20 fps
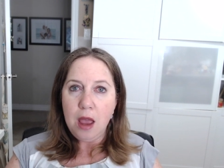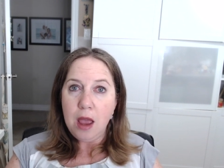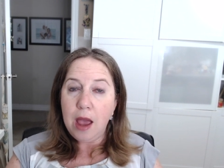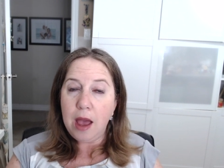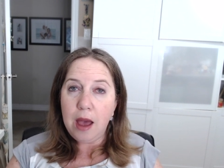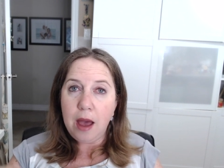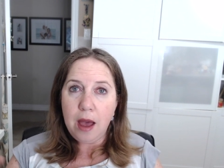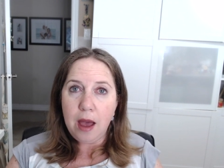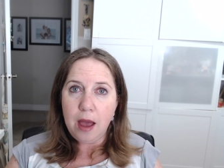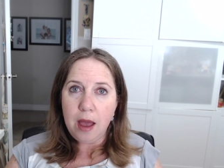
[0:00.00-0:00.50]

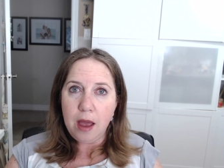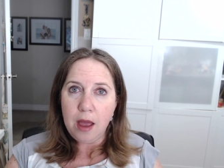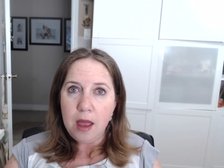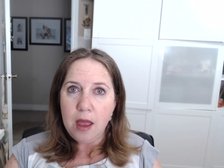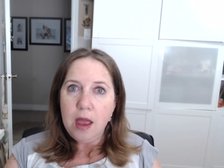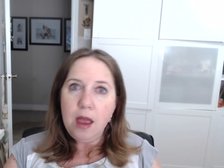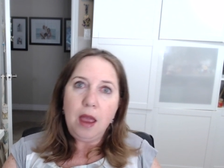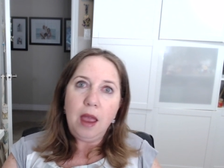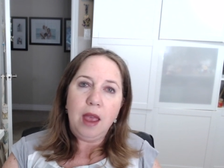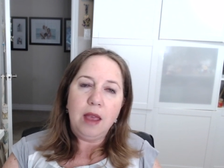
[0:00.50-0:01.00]
uh,
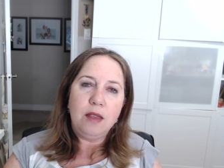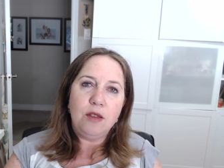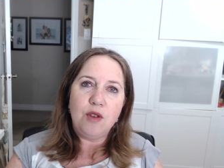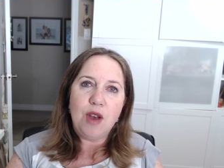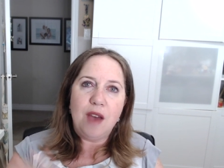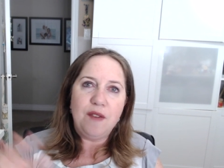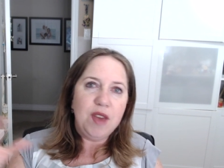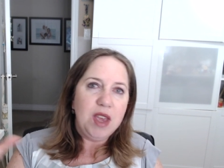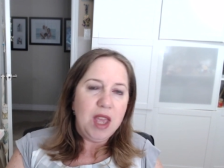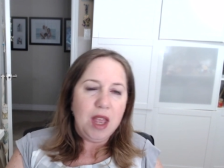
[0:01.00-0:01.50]

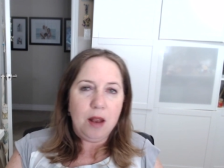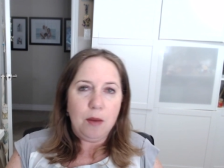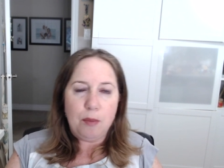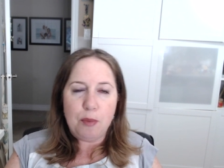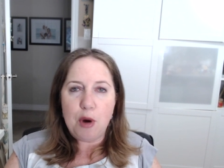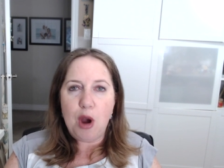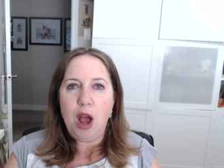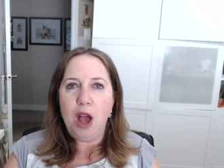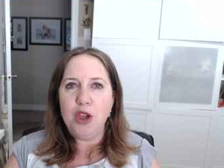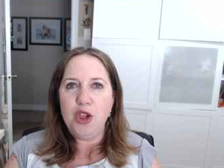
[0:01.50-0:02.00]
extravagant
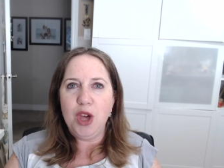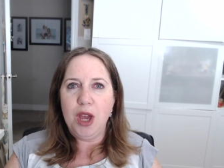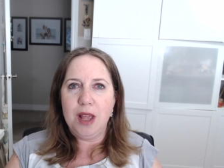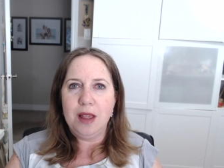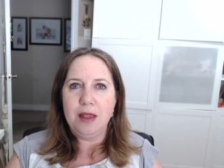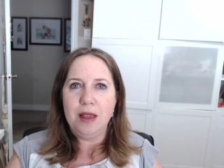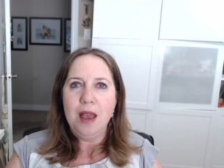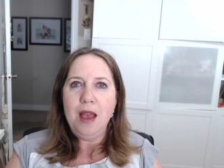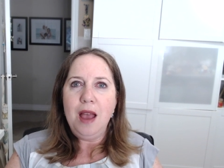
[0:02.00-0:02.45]
projects.